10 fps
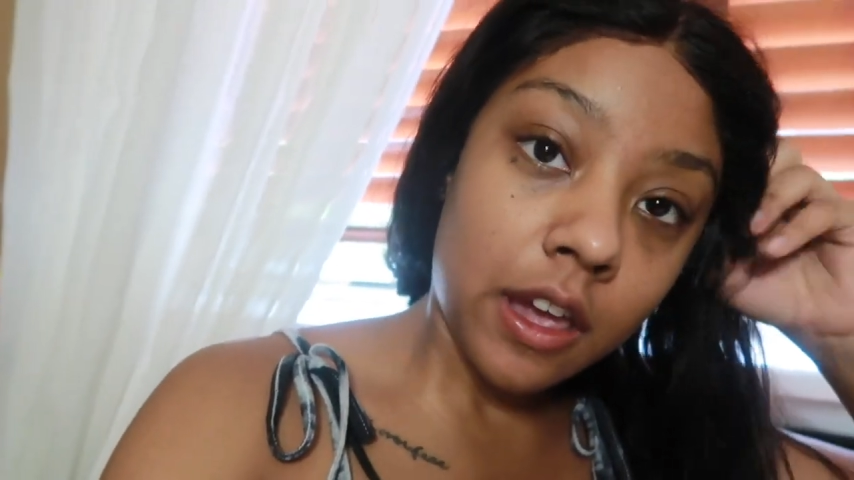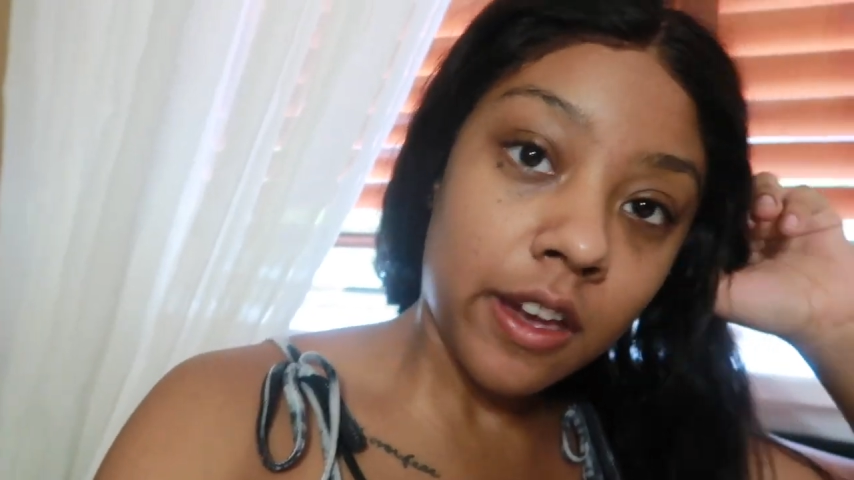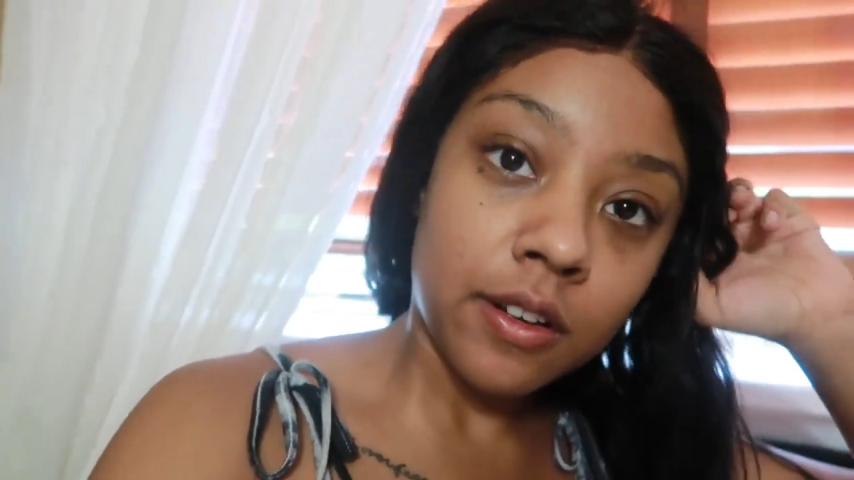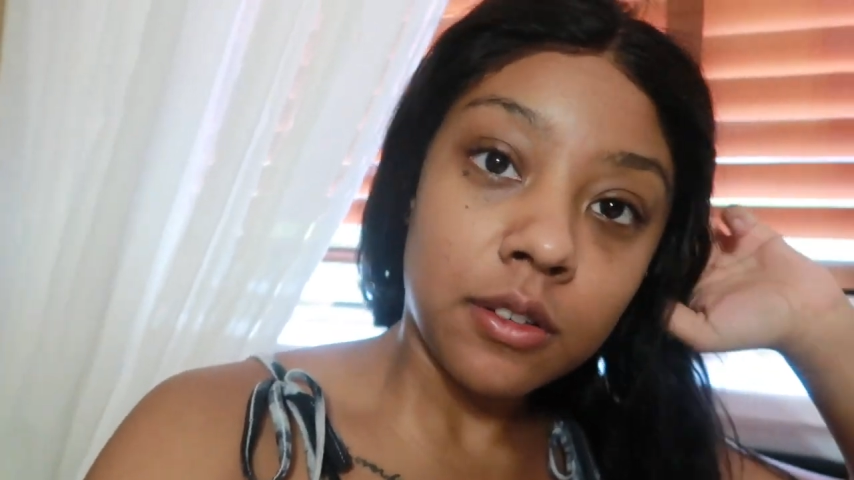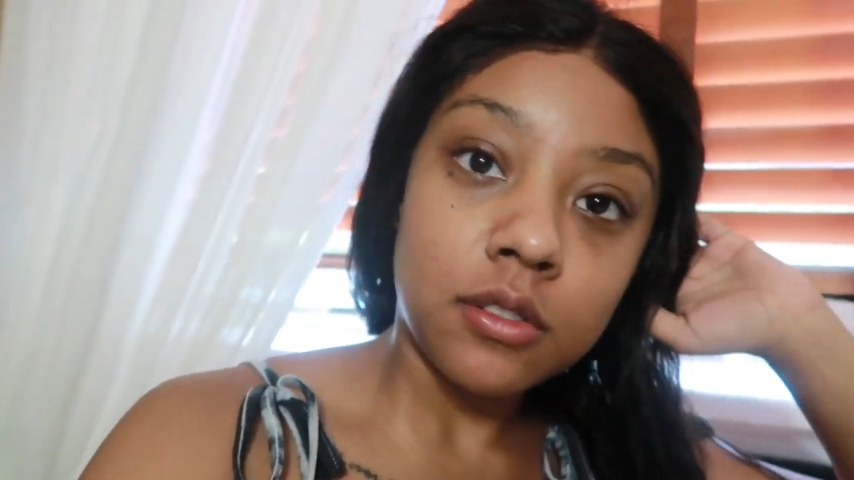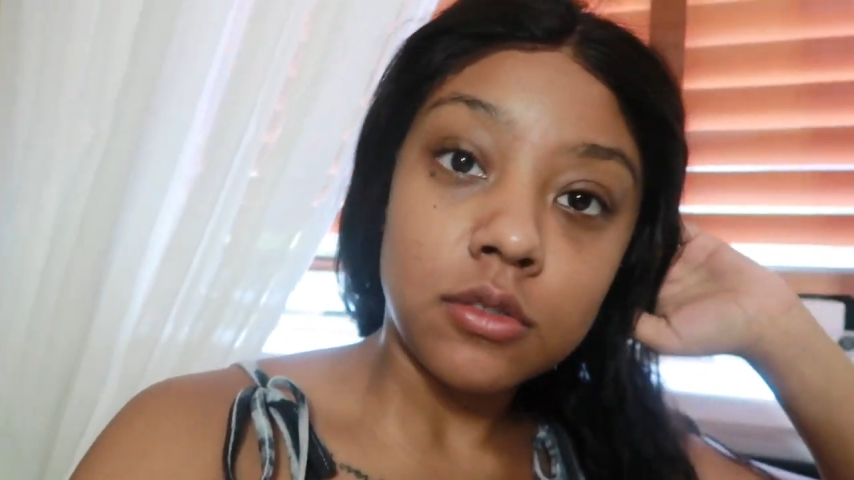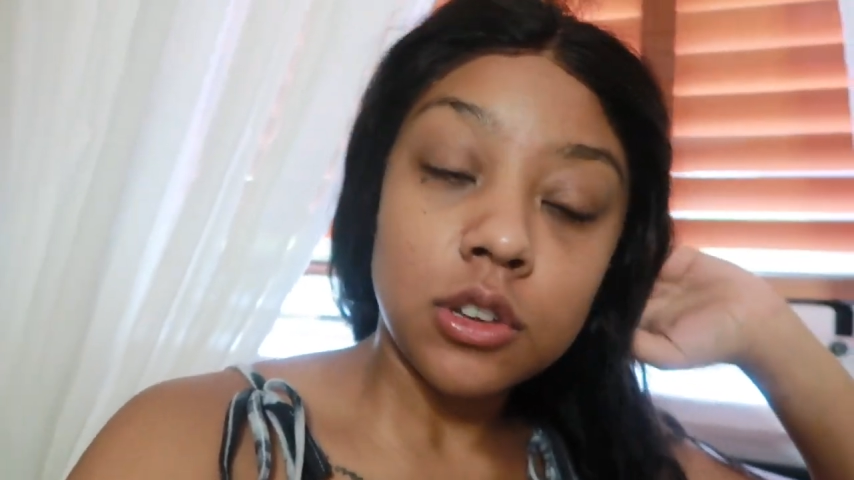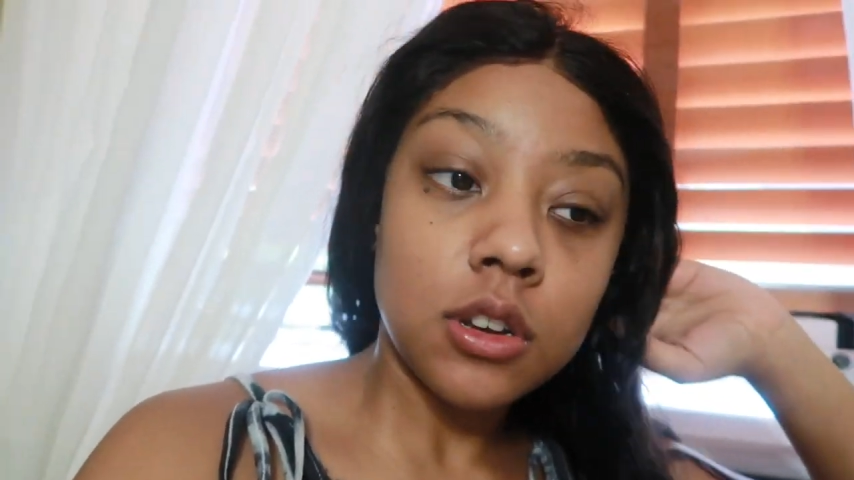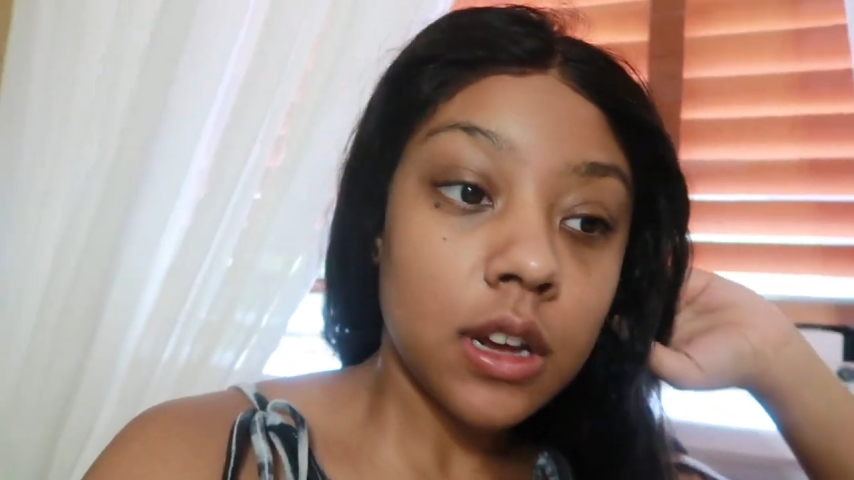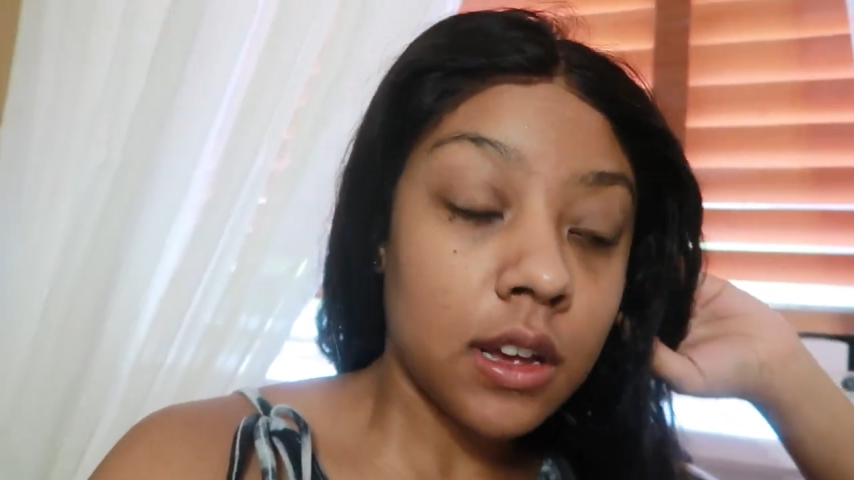I had a
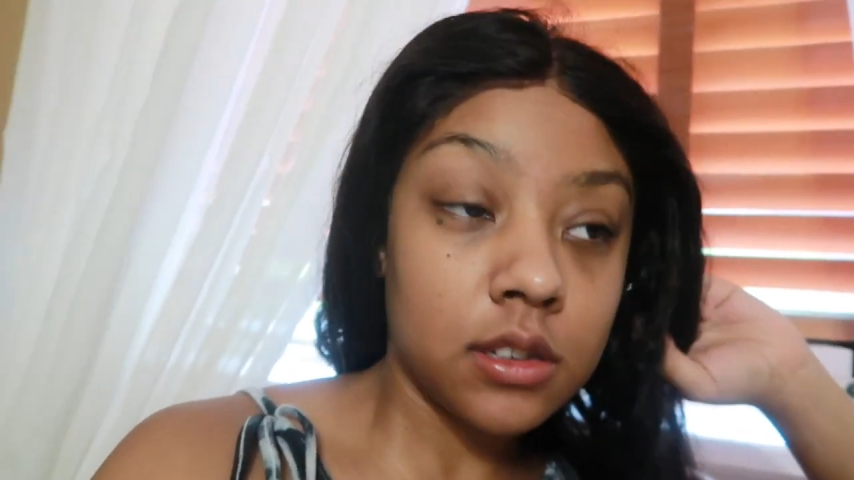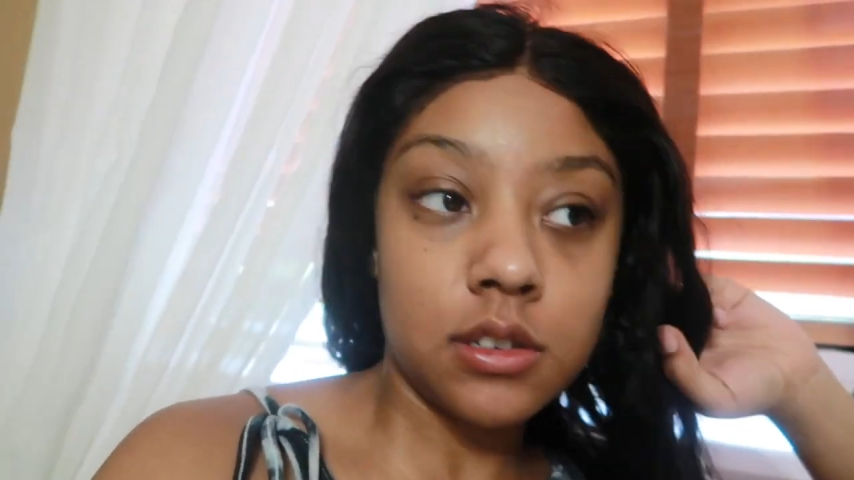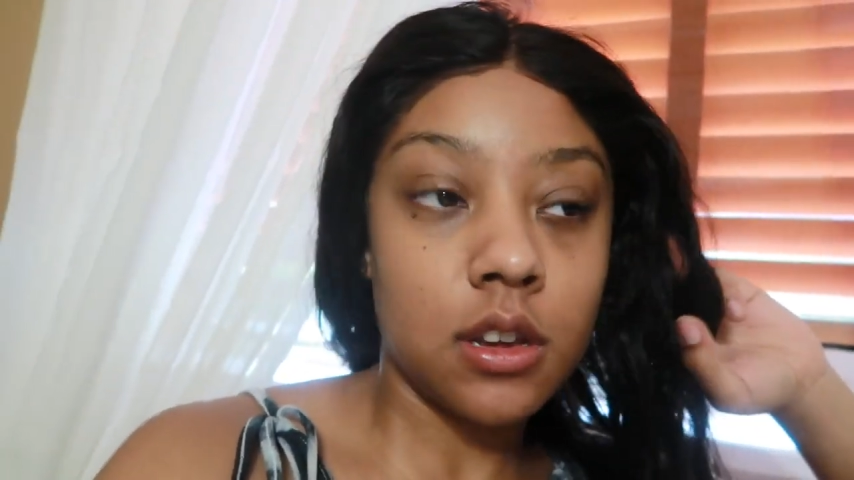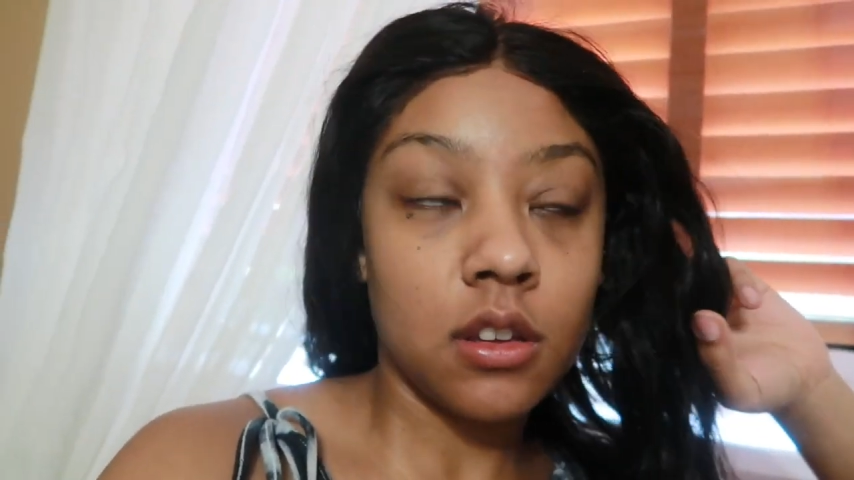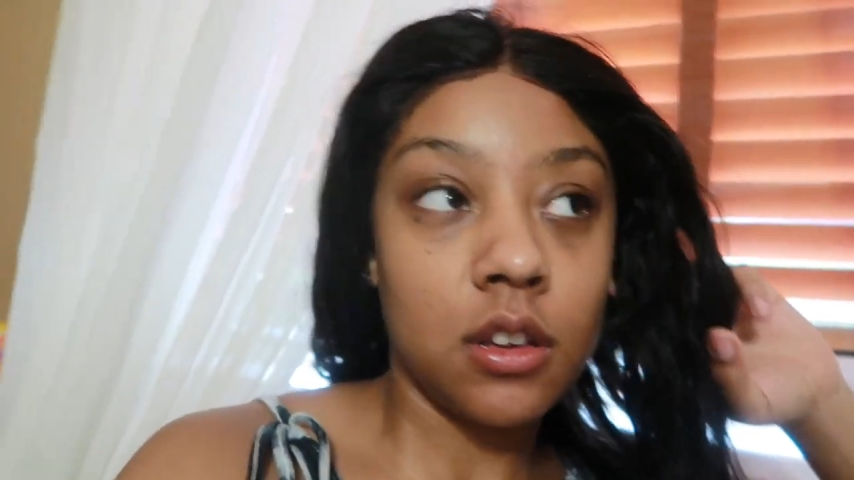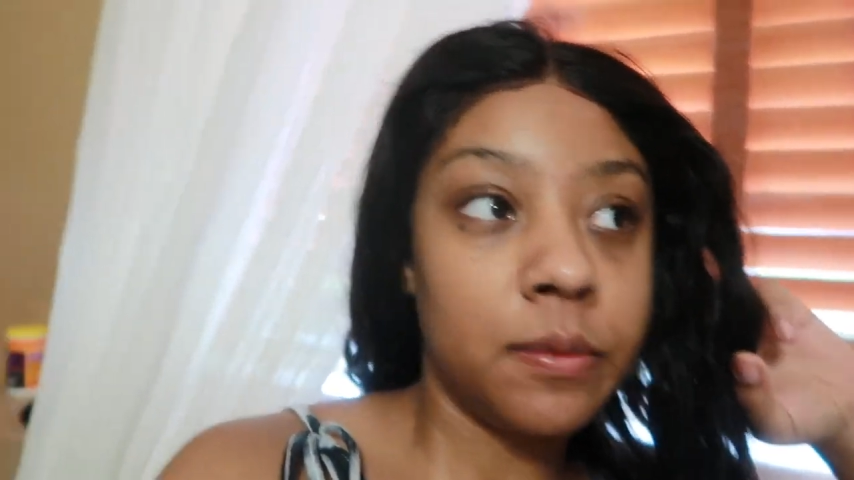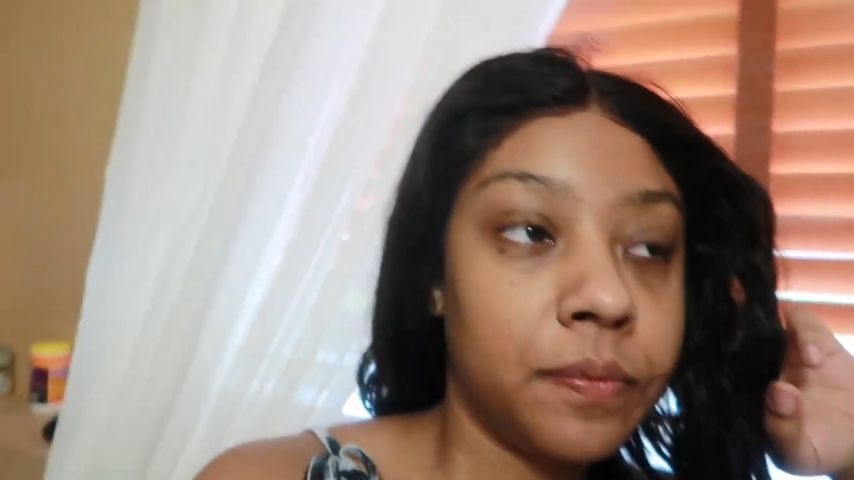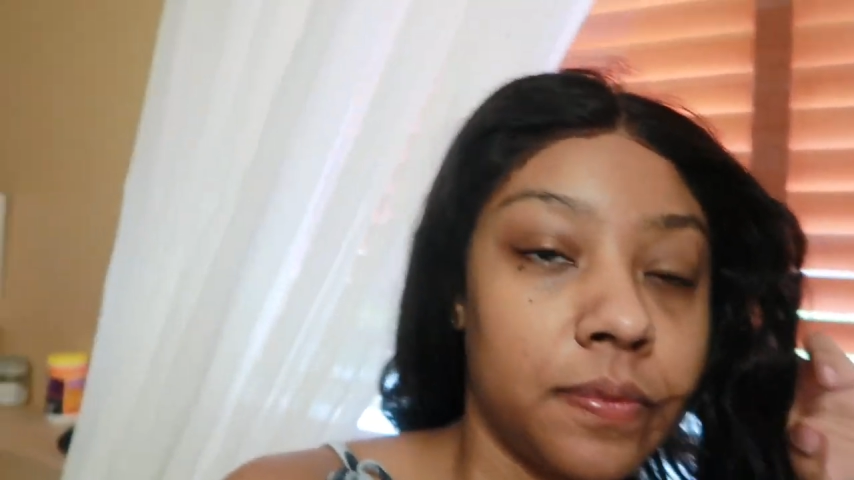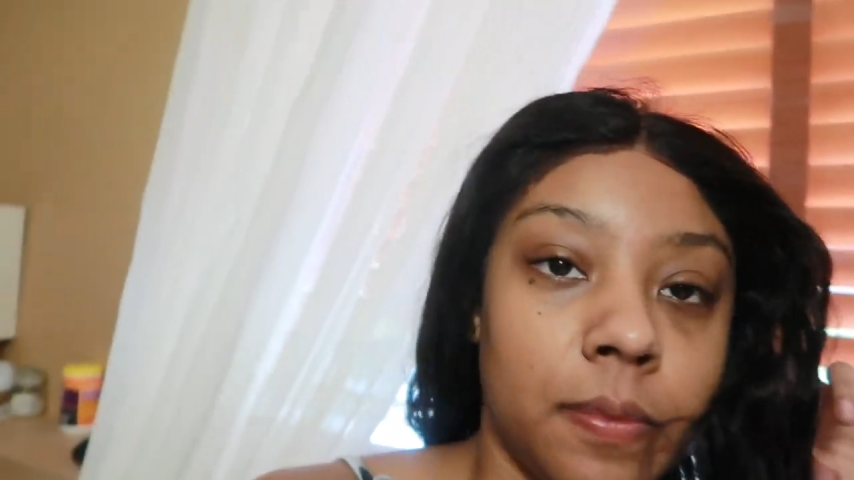good ass time.